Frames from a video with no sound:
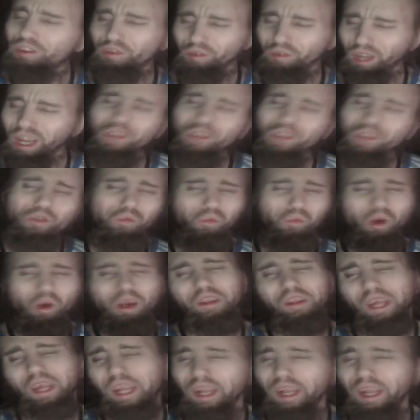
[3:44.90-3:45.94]
it's one
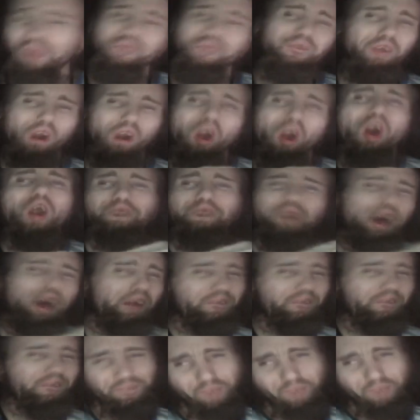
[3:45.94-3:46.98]
thing if you're on
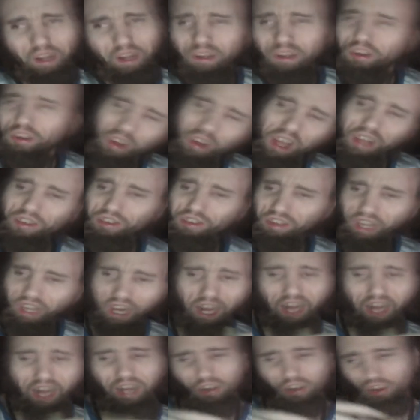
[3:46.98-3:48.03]
my friends list and
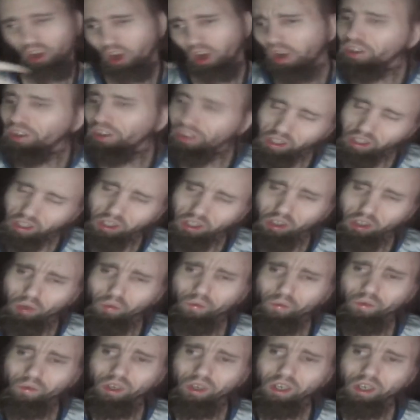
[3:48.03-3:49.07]
I talk to you.